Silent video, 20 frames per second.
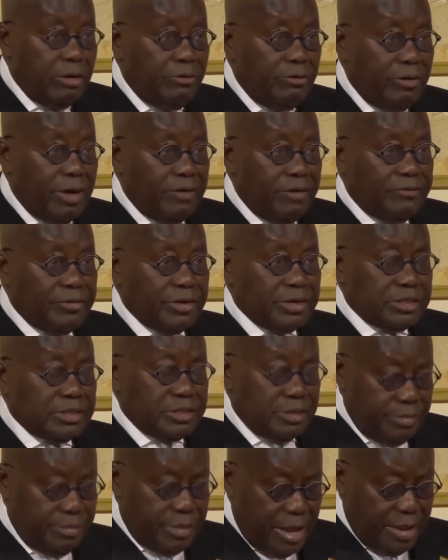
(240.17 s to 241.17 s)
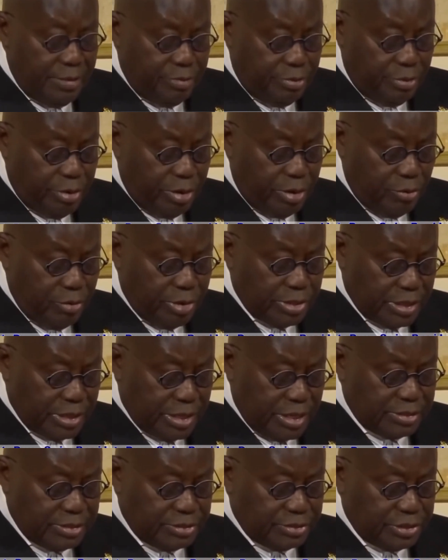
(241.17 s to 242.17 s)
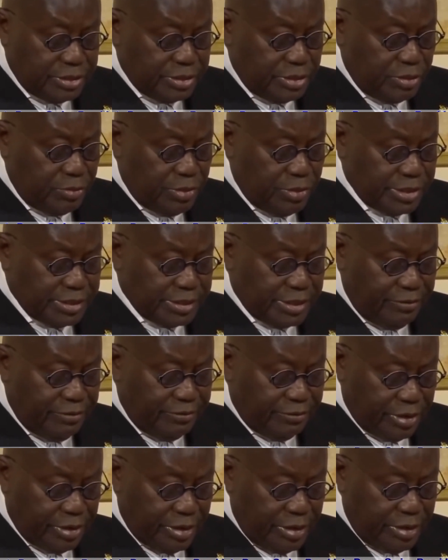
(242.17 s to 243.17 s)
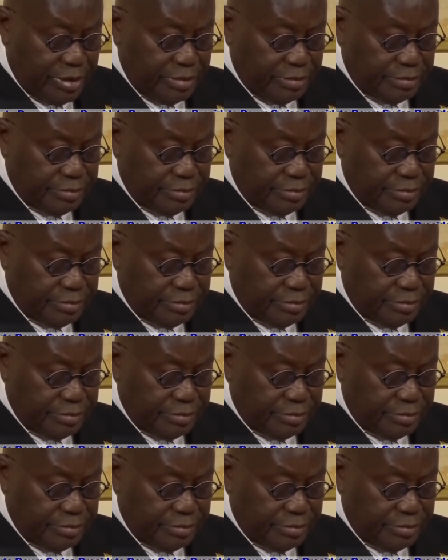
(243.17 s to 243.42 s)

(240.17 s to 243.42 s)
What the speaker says: ravaged some neighboring countries in West Africa.